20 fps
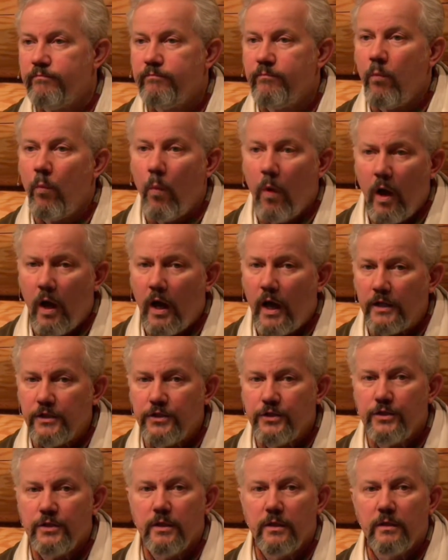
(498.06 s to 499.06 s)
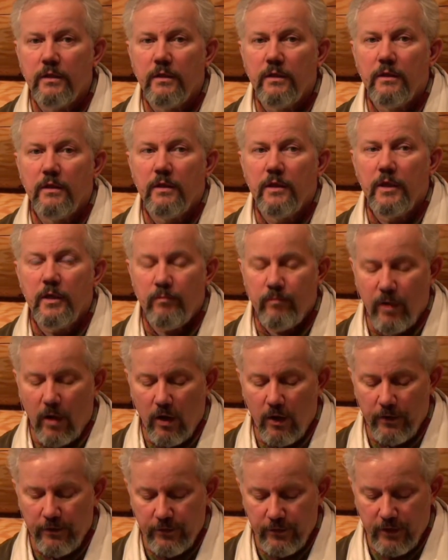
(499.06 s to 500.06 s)
watched. He
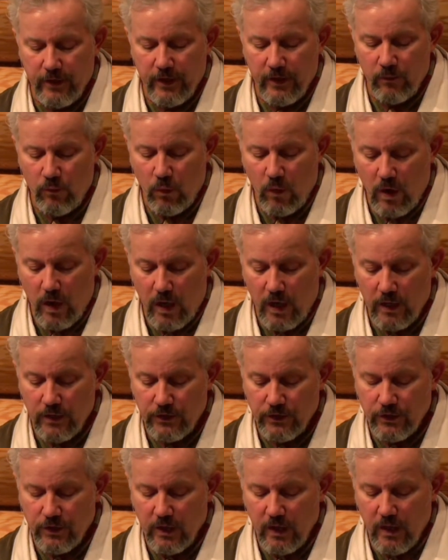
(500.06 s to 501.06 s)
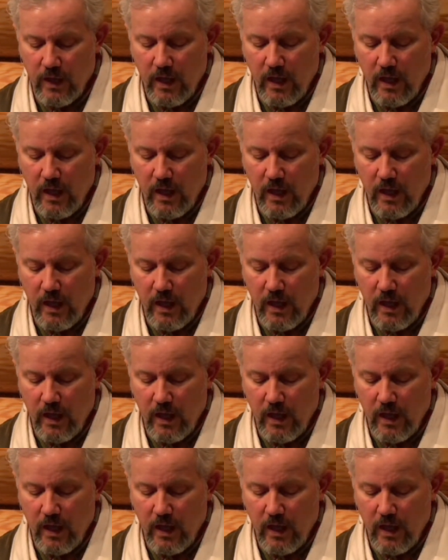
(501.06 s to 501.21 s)
pondered and watched,